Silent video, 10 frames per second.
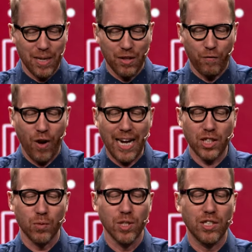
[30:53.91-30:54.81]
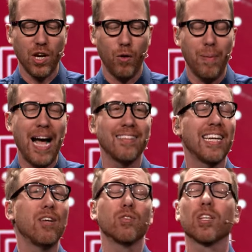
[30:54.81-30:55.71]
and the fracture was so bad
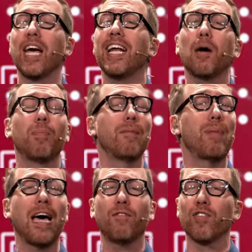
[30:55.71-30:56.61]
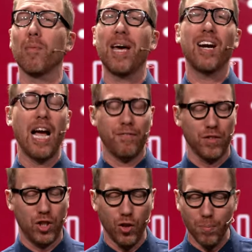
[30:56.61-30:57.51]
that he was laid up in bed for the better half
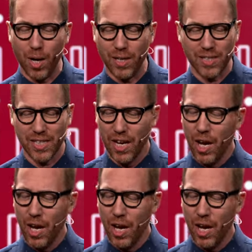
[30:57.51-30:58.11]
of two months,